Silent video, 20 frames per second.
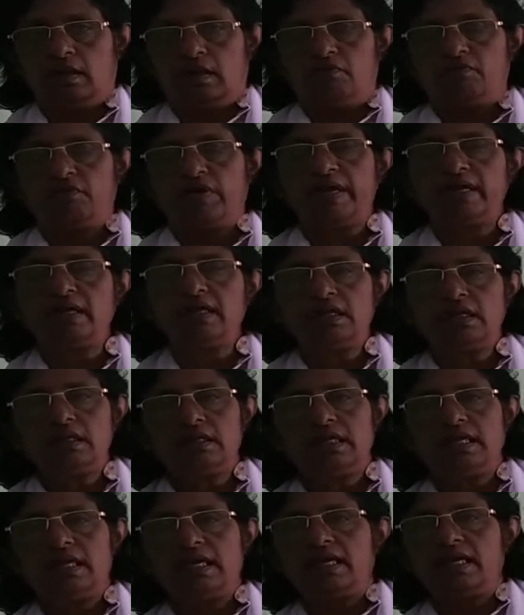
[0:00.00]
When
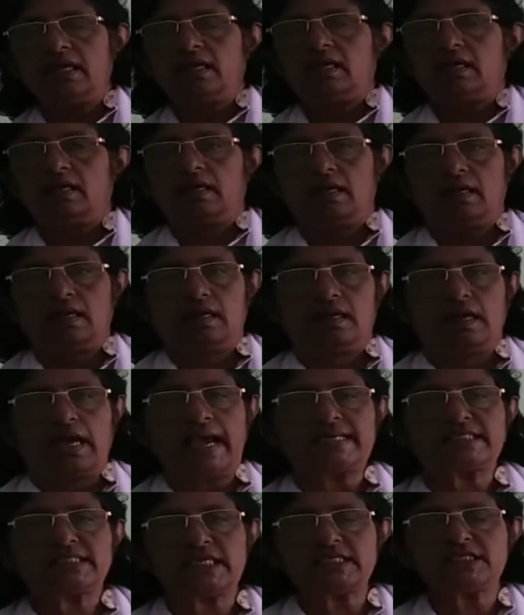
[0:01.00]
the
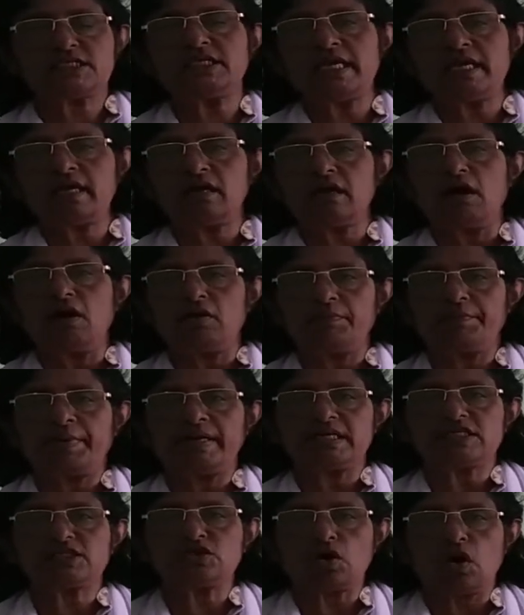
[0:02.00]
existing
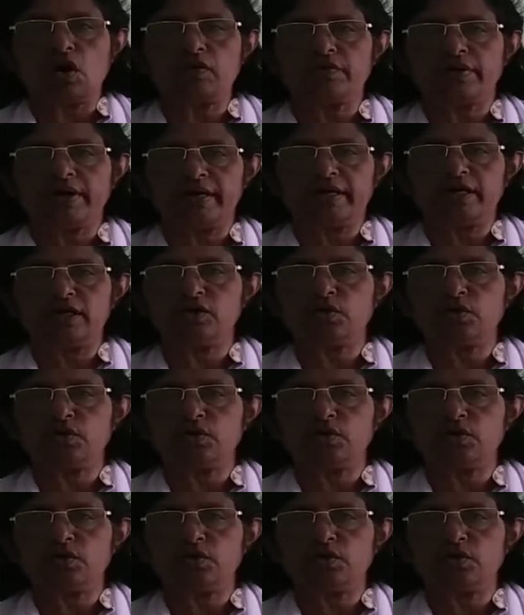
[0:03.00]
government is not ready